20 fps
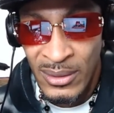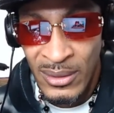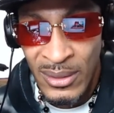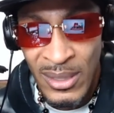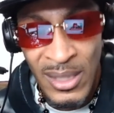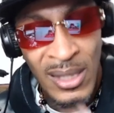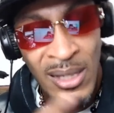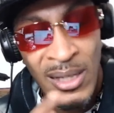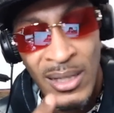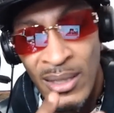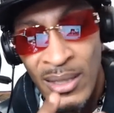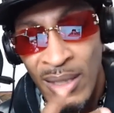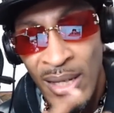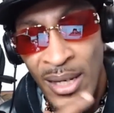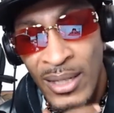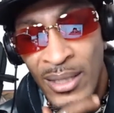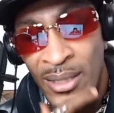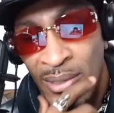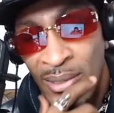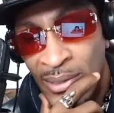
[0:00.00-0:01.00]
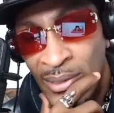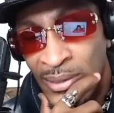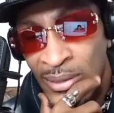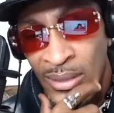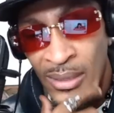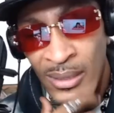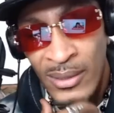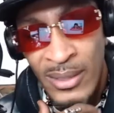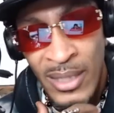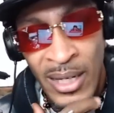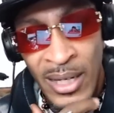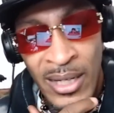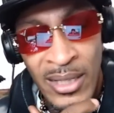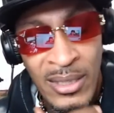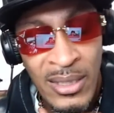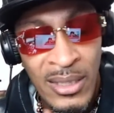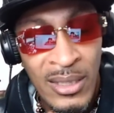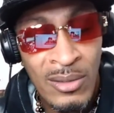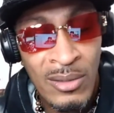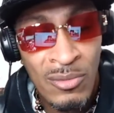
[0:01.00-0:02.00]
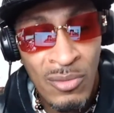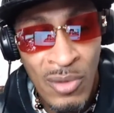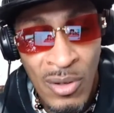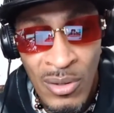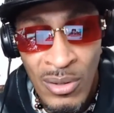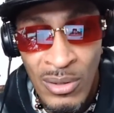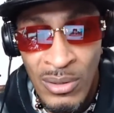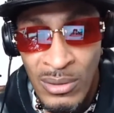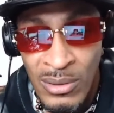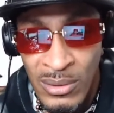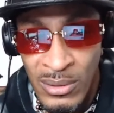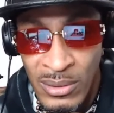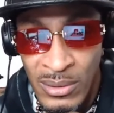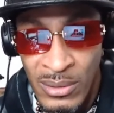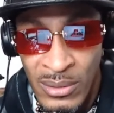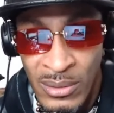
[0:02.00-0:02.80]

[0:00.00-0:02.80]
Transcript: Yeah, like Kane did it wrong.